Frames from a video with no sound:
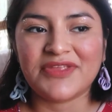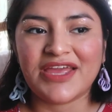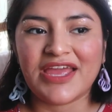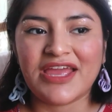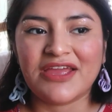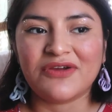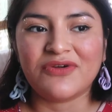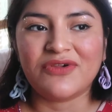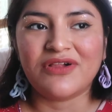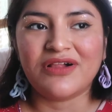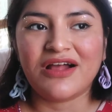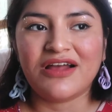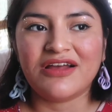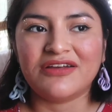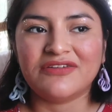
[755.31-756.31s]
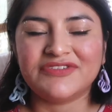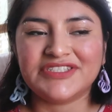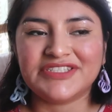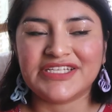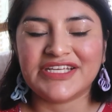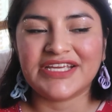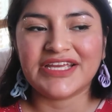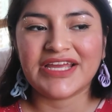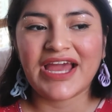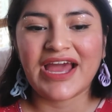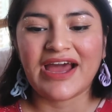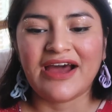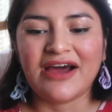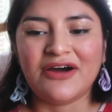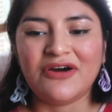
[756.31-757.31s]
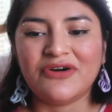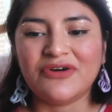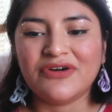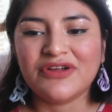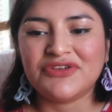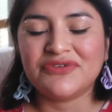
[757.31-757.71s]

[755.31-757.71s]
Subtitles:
the angle of seeing how